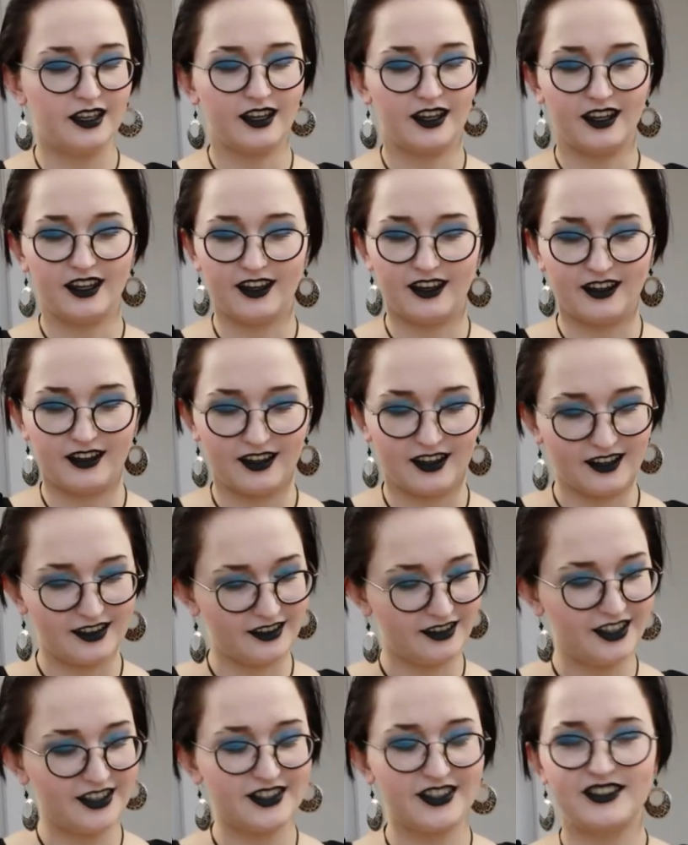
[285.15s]
And
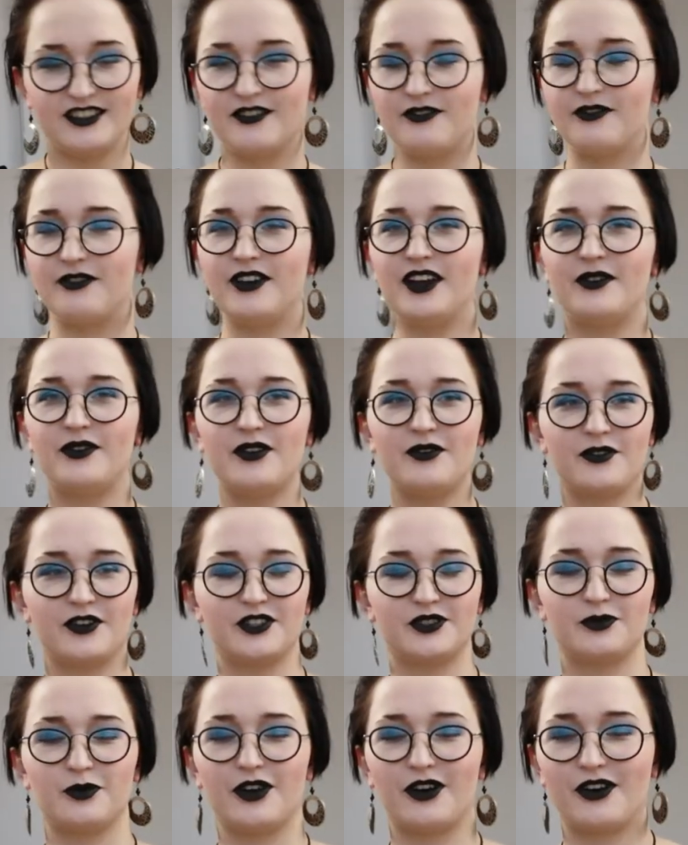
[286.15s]
this is the very
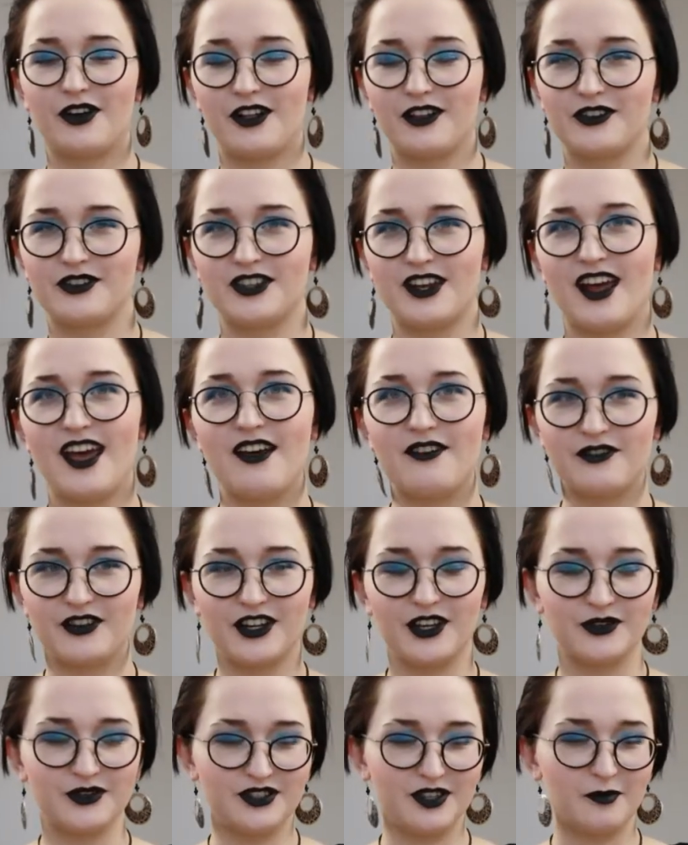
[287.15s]
first watercolors I ever
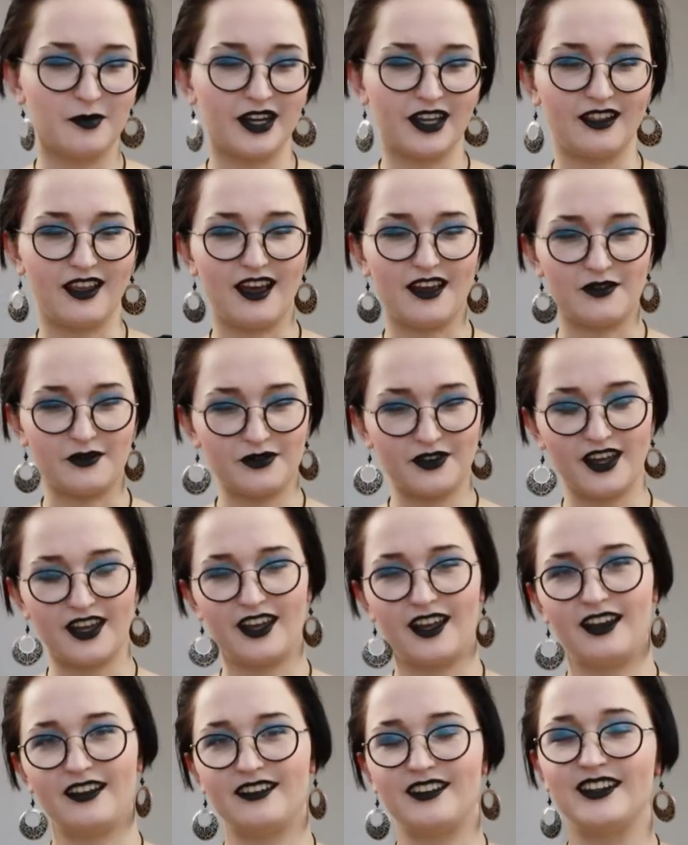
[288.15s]
used in my life.
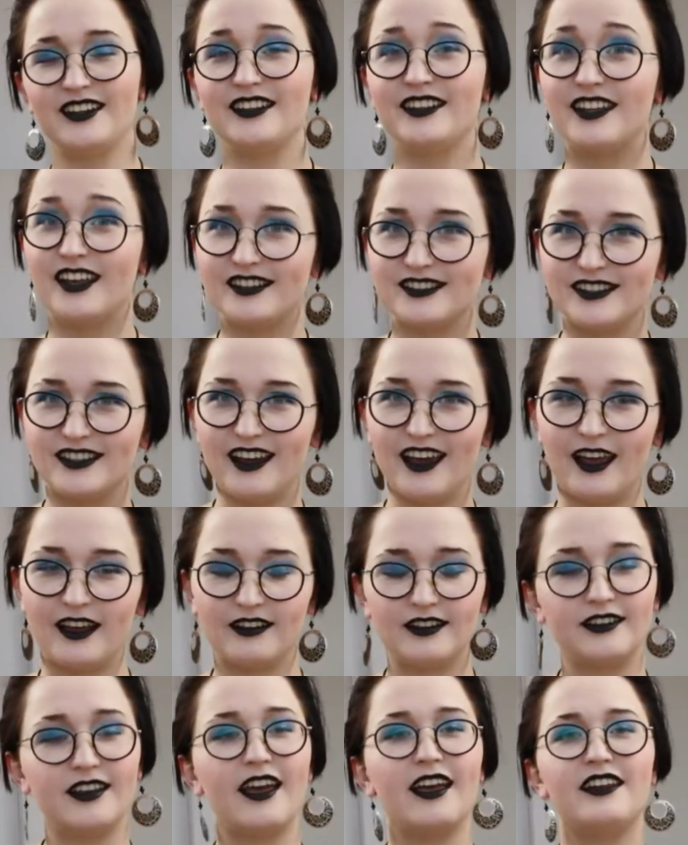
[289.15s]
And till this
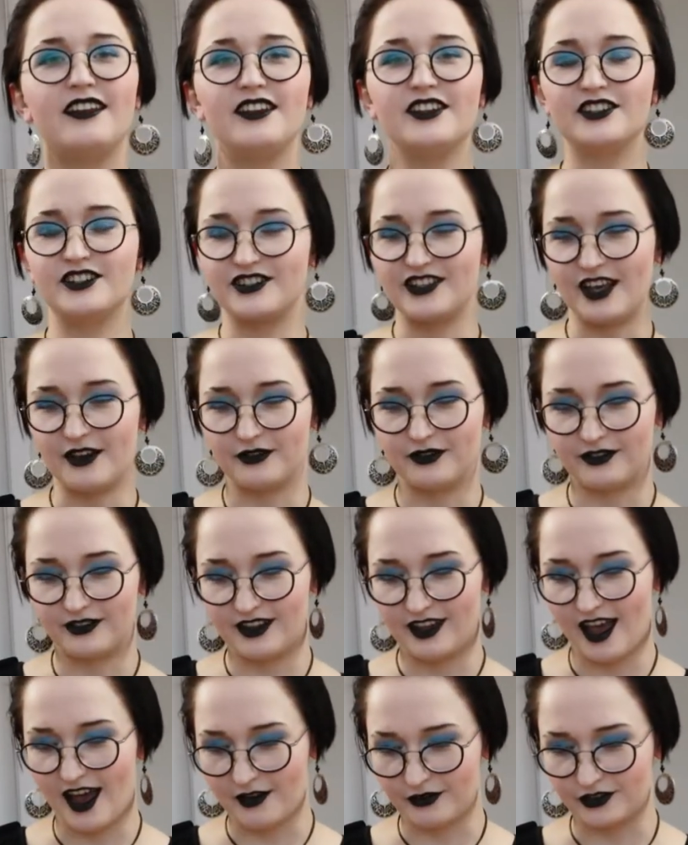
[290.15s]
day, 10 years
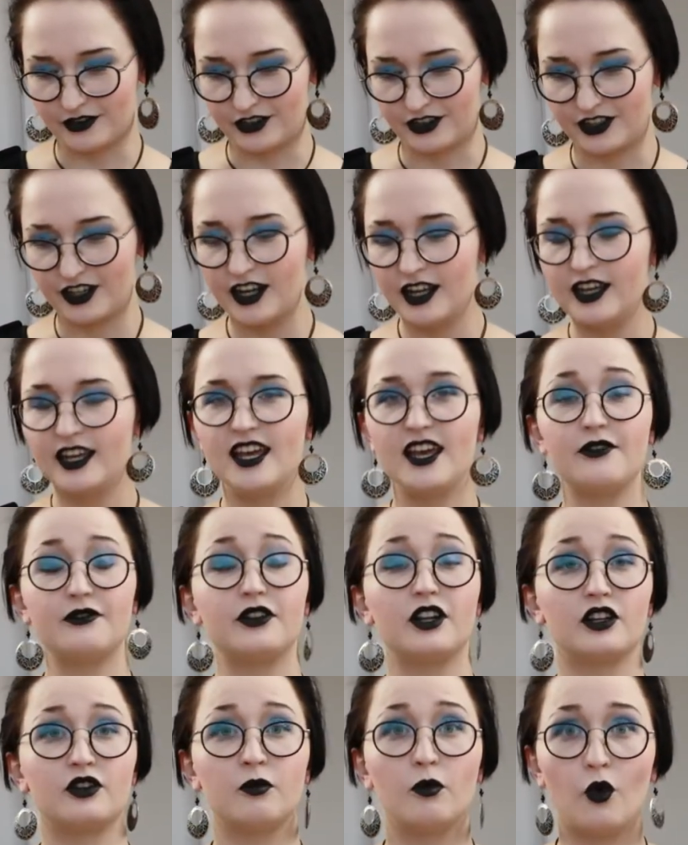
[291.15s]
after,
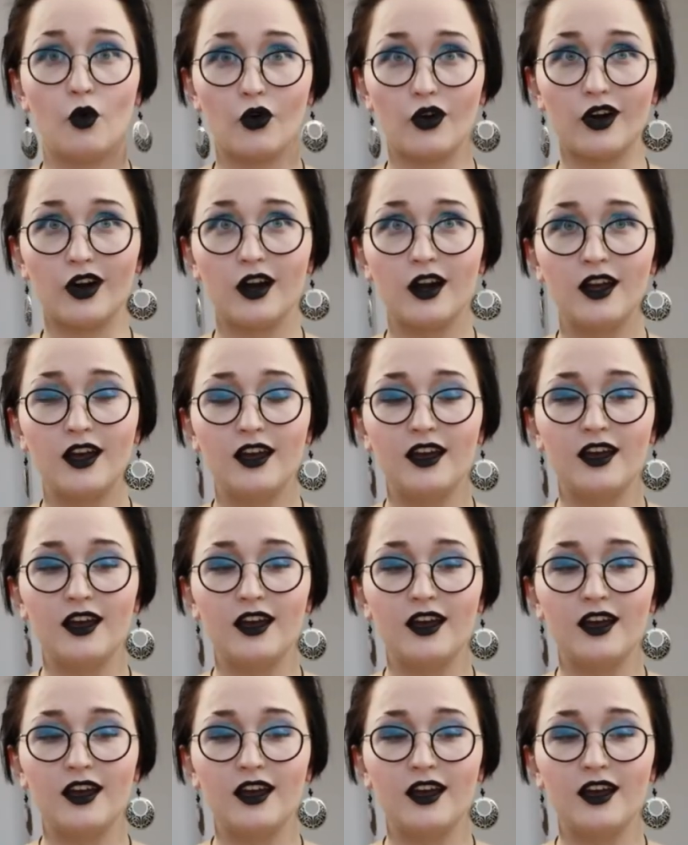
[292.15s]
if not more,